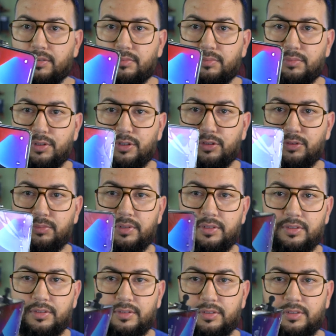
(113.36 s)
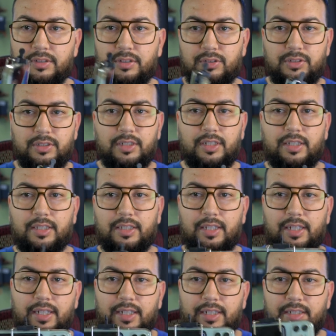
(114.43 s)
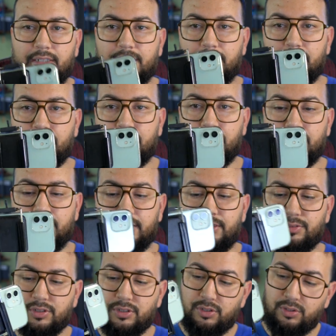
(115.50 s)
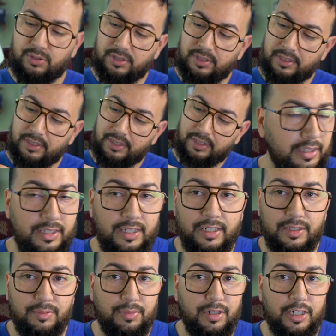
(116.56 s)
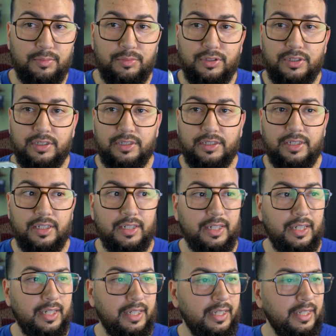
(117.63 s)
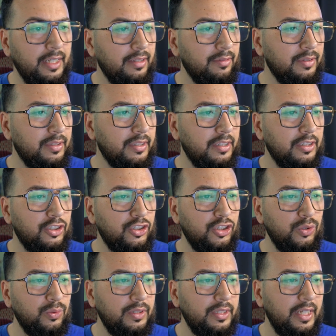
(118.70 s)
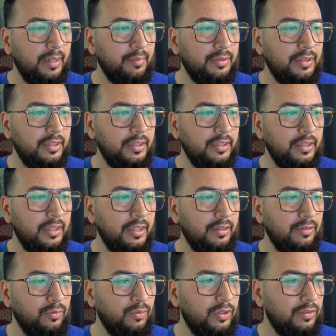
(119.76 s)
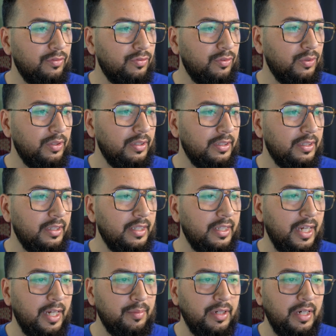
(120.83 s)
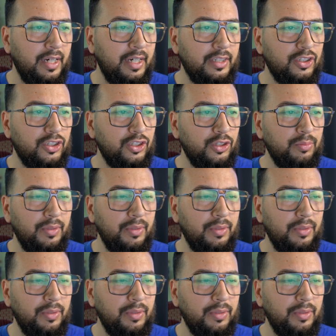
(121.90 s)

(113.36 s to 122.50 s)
boom, holds it like that. You can easily record. And then at the bottom you just get a a shoe adapter, a 1/4 camera hot shoe